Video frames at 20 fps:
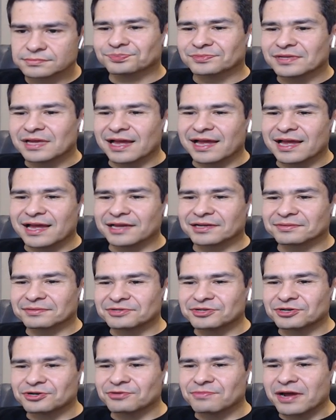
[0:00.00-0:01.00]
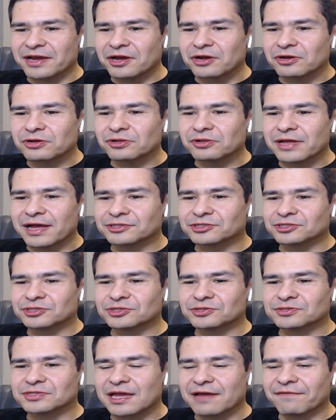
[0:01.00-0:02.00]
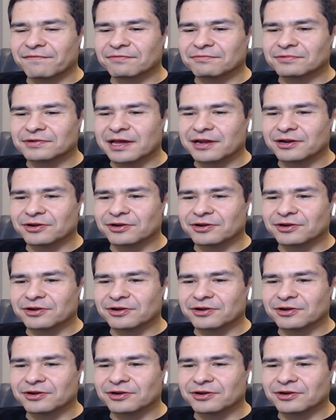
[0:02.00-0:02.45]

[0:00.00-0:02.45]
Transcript: My uncle actually used to had a